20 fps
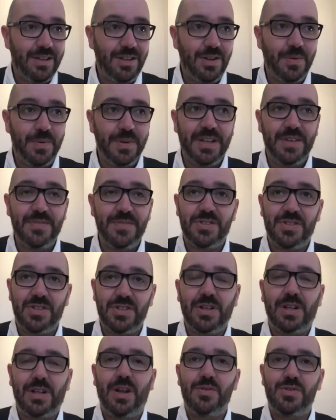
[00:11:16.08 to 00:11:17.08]
you know, it gives us as
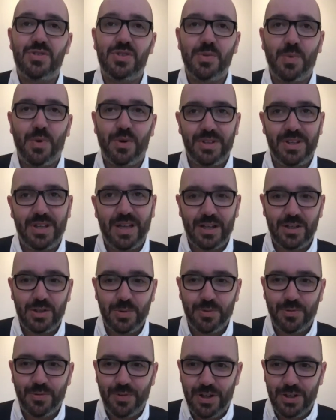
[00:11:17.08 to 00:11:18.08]
close to what the
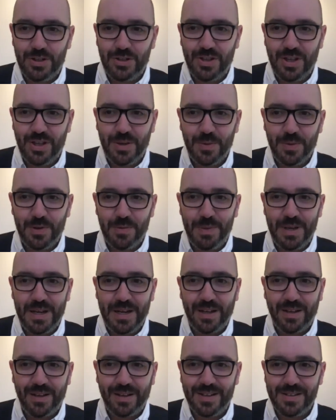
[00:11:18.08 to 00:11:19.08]
actual finished thing would have been
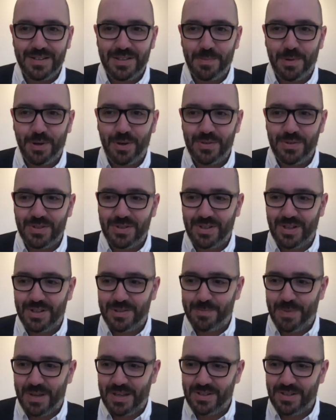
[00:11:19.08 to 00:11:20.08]
like, I suppose,
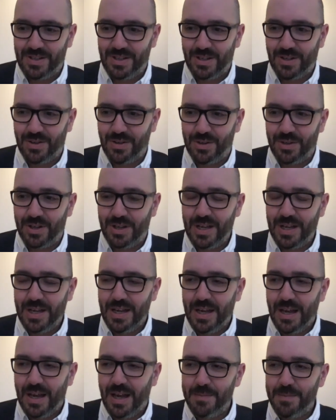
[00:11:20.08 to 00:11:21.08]
as best it could.
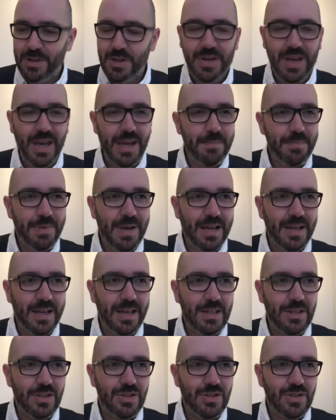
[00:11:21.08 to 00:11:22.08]
You came back
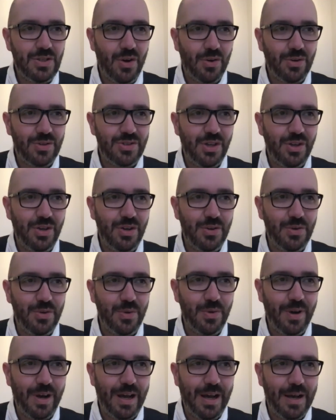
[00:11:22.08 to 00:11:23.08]
in Doctor
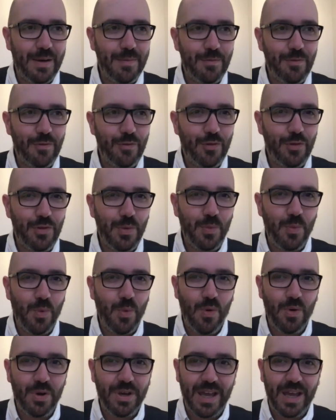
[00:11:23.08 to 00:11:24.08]
Who for the
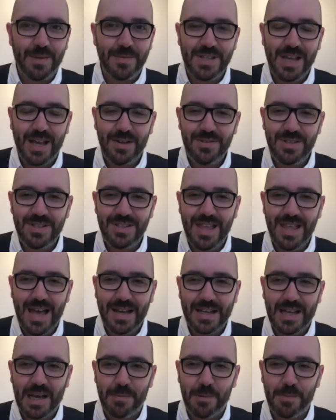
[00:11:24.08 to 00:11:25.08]
War Games. How did
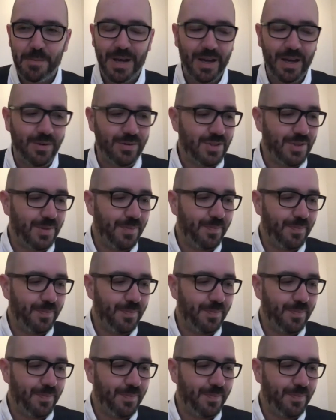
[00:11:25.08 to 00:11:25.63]
that come about?